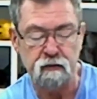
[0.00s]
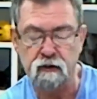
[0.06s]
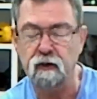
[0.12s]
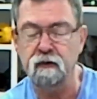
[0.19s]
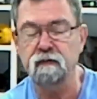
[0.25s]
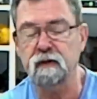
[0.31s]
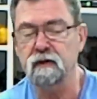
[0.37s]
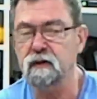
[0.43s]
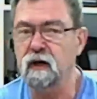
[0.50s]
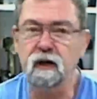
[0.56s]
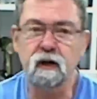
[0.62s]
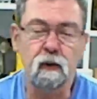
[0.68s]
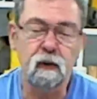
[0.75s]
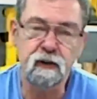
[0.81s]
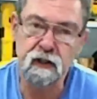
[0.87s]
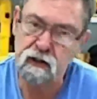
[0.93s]
sorry Vincent,
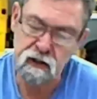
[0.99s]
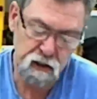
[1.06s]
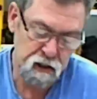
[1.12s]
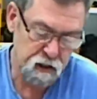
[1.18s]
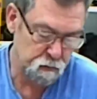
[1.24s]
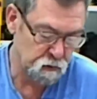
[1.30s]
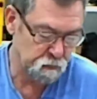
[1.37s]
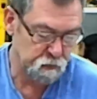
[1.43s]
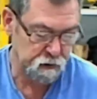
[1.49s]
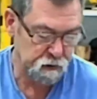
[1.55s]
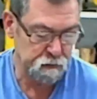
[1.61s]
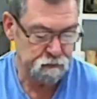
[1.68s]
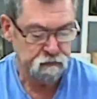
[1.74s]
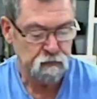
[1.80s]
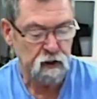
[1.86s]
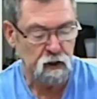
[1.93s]
I always get your name wrong,
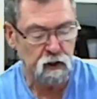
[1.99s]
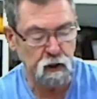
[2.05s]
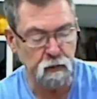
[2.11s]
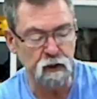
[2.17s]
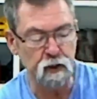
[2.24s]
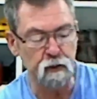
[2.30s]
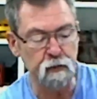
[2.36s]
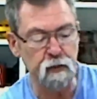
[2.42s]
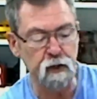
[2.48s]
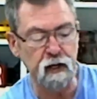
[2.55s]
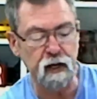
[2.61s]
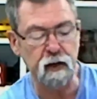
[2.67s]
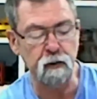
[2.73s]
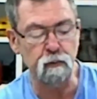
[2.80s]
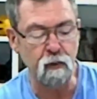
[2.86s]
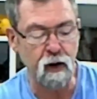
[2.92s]
buddy, Louis
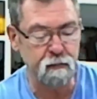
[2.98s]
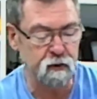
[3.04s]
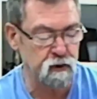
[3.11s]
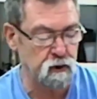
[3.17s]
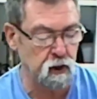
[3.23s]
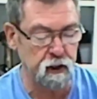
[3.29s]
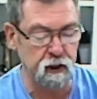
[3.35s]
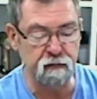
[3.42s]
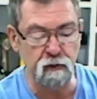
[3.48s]
Uberg and Raymond Todd.